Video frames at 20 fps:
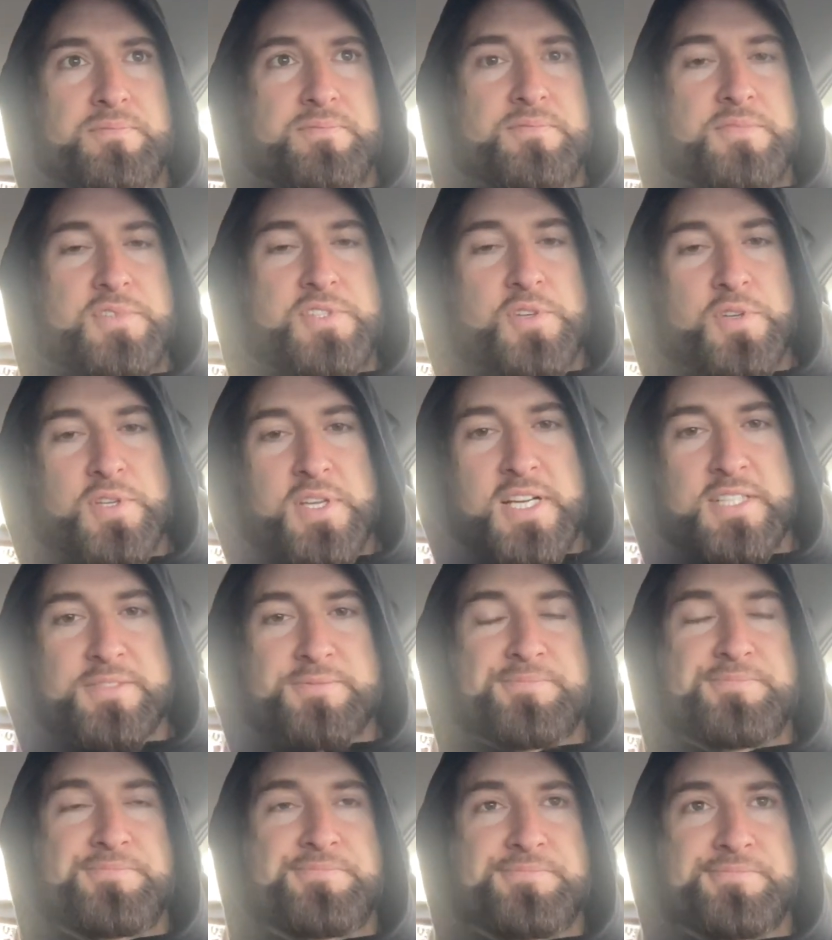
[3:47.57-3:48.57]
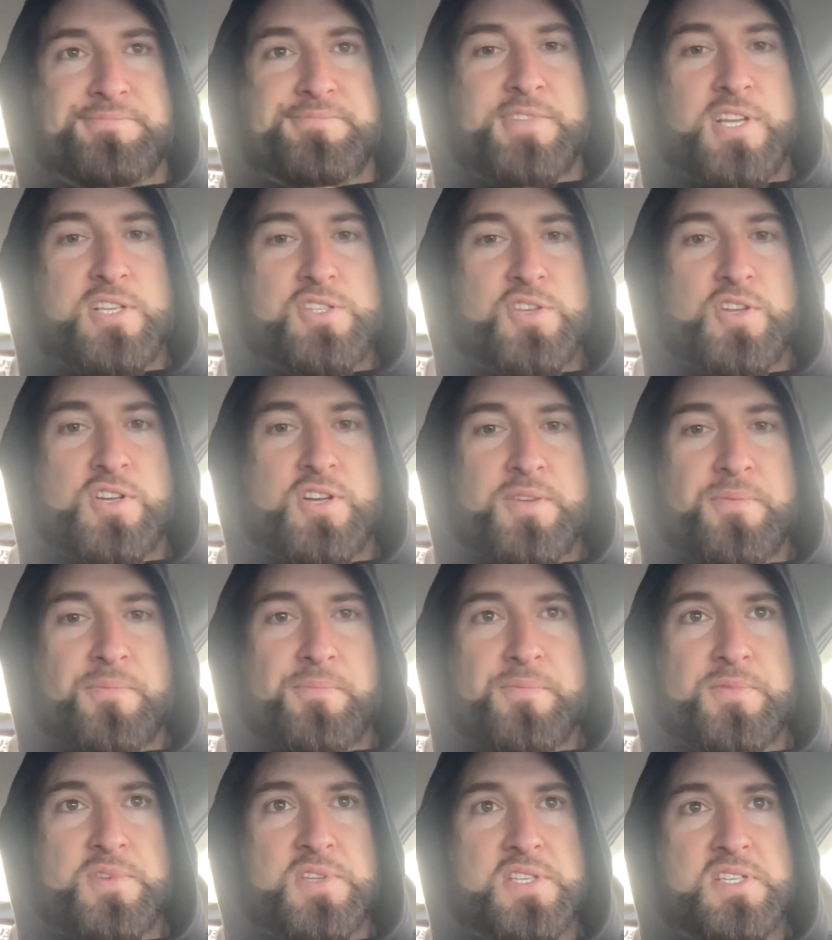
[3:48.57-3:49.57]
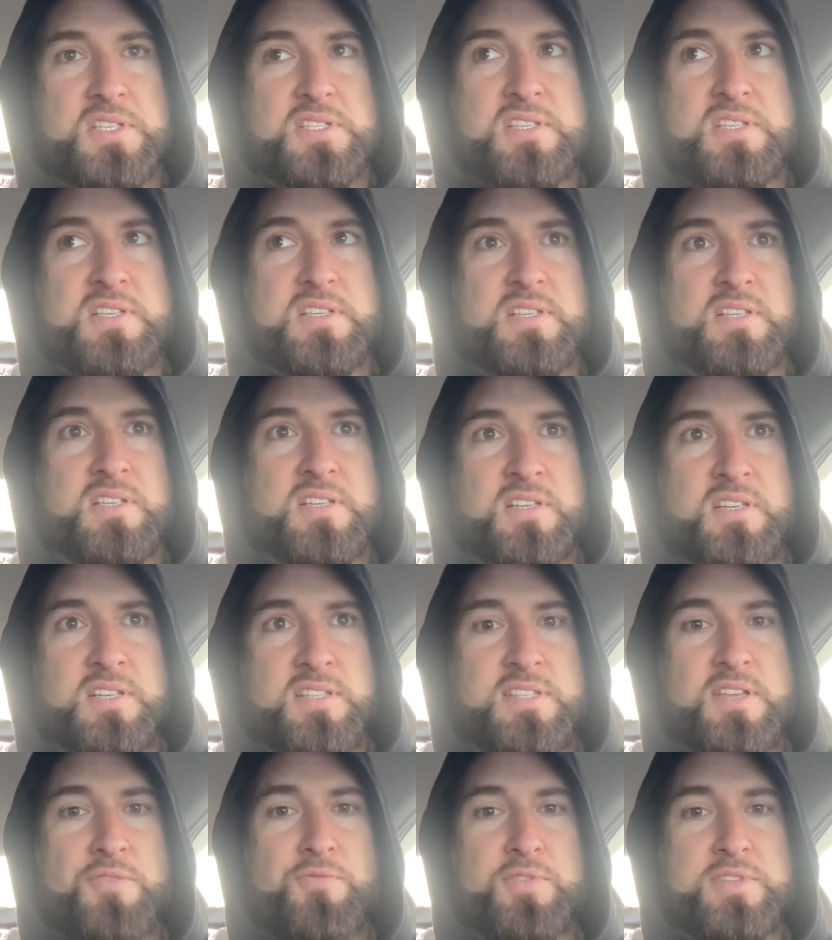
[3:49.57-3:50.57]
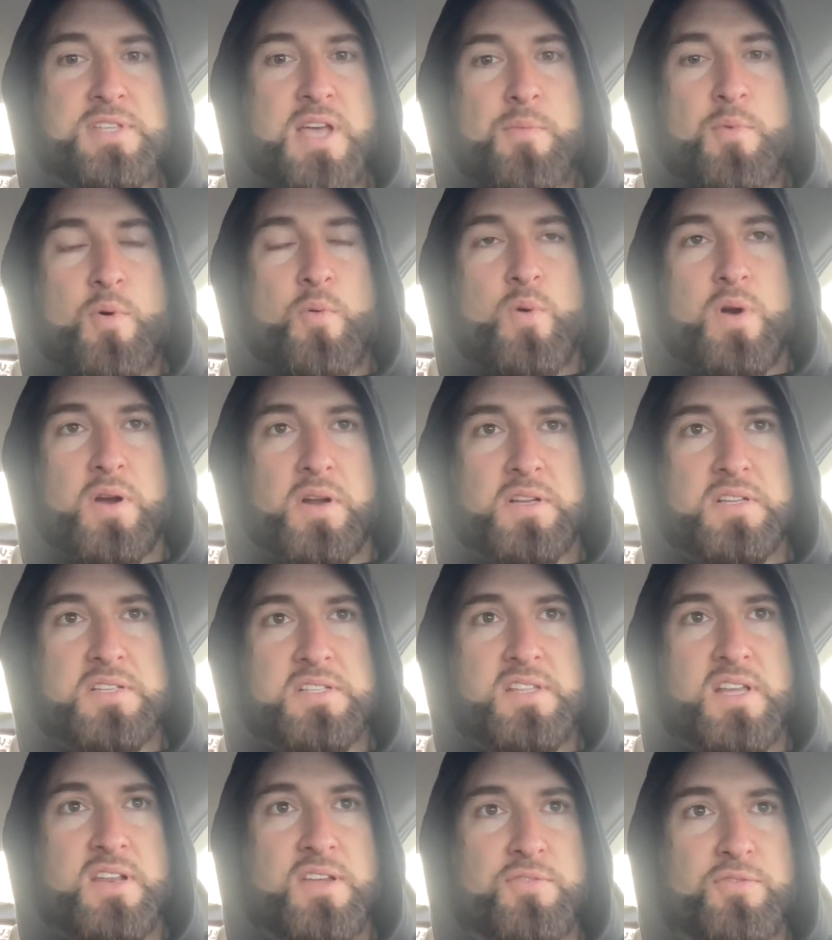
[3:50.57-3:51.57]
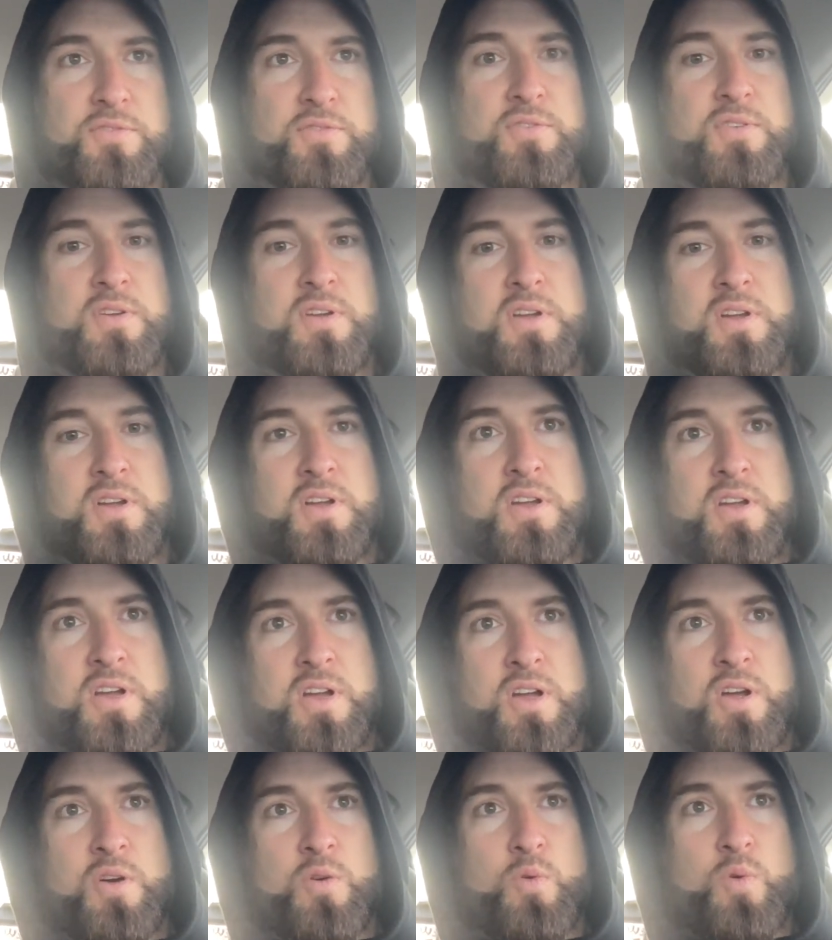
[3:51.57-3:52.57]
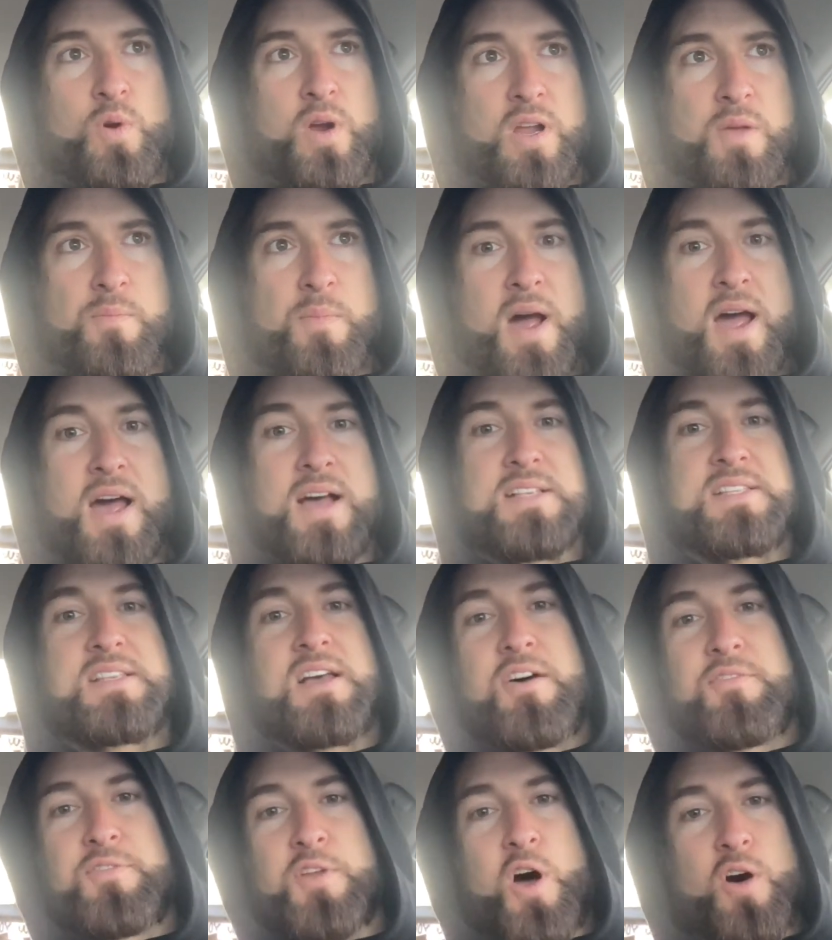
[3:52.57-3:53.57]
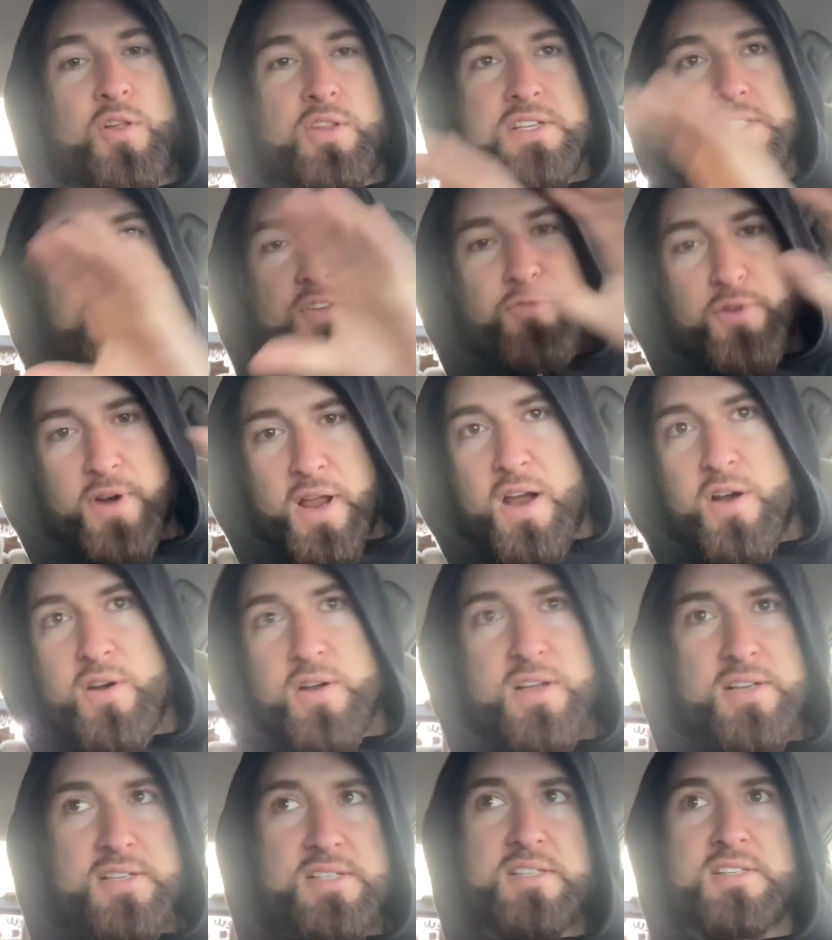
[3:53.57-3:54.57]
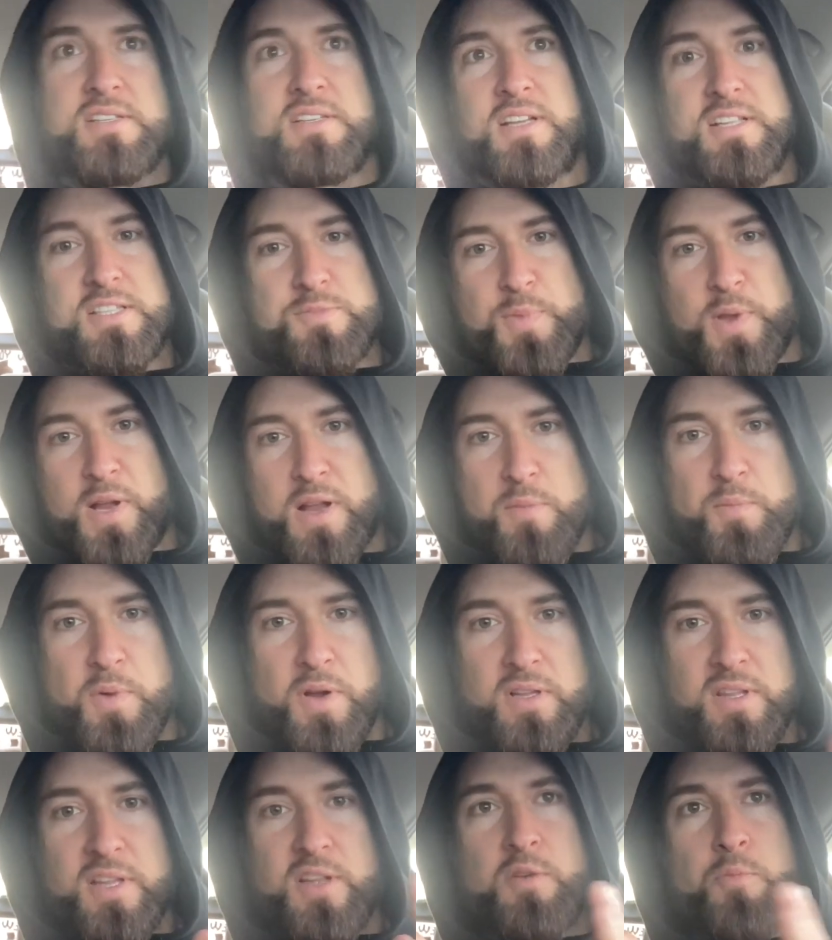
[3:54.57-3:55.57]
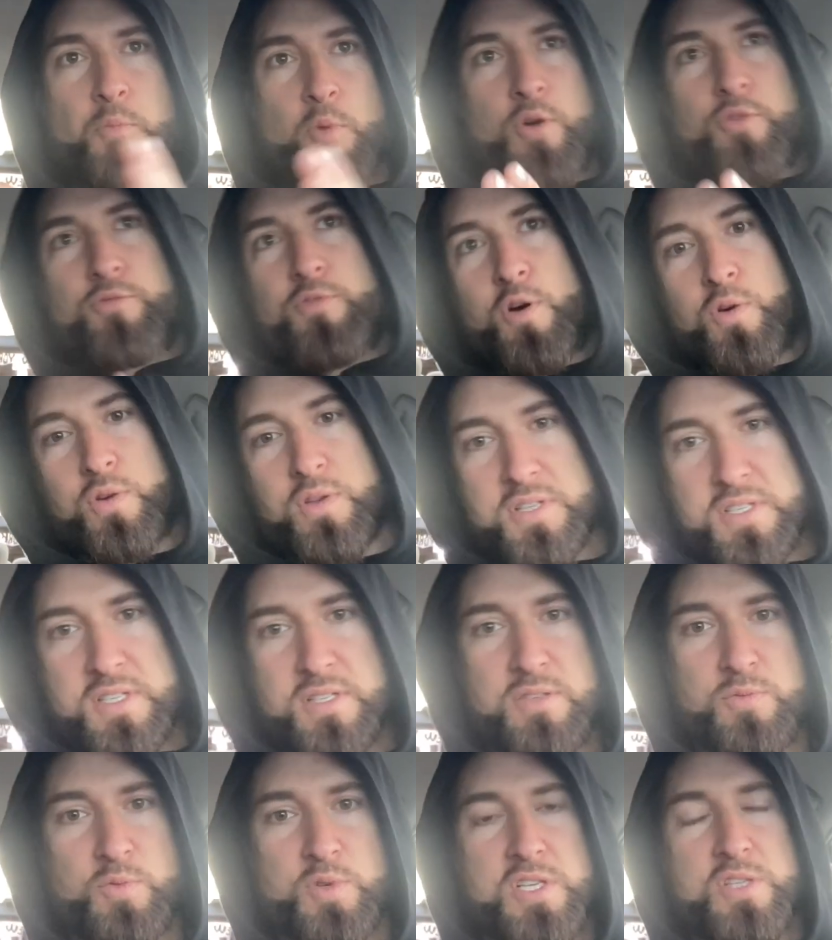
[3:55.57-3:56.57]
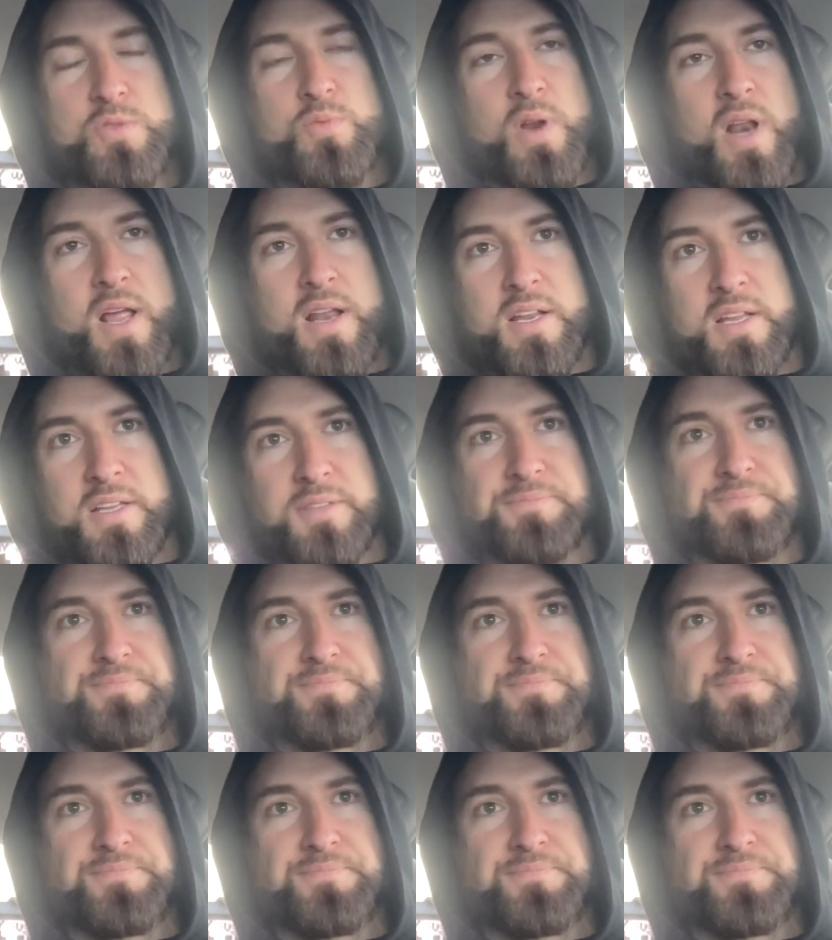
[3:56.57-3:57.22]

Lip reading: So yeah, things are good. Just different type of work. Instead of working my ass off in all these different areas, it's becoming a little more focused, which is what I need.